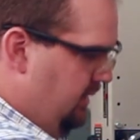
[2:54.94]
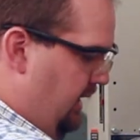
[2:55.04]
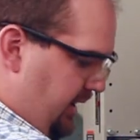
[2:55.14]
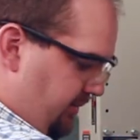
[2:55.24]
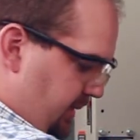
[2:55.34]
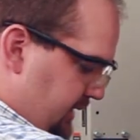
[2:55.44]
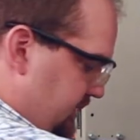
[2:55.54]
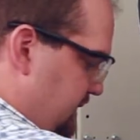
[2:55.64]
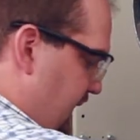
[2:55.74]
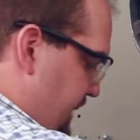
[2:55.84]
have my
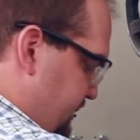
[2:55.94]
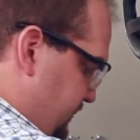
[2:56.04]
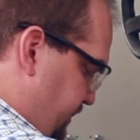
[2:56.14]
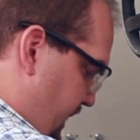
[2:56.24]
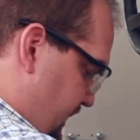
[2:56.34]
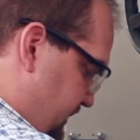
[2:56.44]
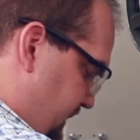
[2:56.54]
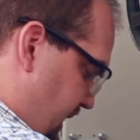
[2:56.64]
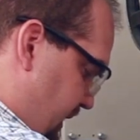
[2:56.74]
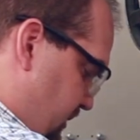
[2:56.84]
stop
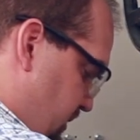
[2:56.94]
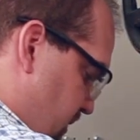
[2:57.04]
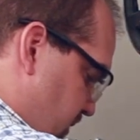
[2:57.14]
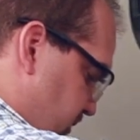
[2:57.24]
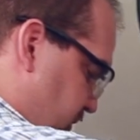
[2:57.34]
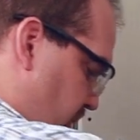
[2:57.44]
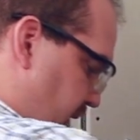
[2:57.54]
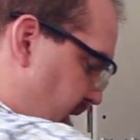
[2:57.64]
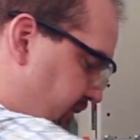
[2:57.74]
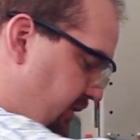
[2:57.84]
set, so
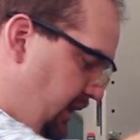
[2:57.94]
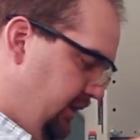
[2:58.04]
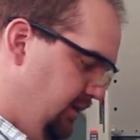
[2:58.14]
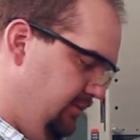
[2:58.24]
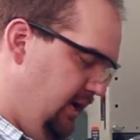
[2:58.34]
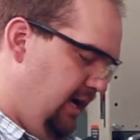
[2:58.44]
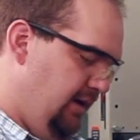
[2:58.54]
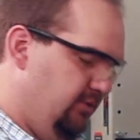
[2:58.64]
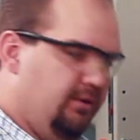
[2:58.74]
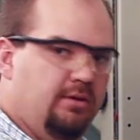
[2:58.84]
whenever I come
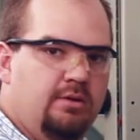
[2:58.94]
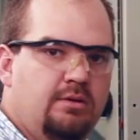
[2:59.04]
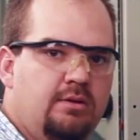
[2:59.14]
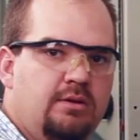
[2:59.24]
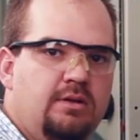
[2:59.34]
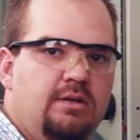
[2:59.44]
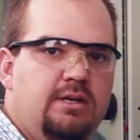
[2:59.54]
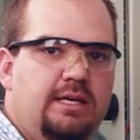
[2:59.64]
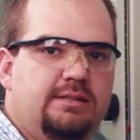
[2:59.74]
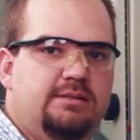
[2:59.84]
down,
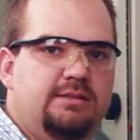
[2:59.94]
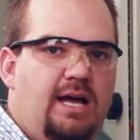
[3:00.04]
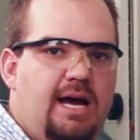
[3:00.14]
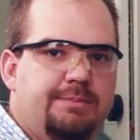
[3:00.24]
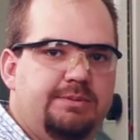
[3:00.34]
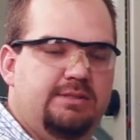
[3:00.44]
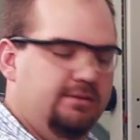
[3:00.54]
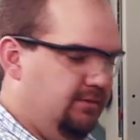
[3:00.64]
it stops.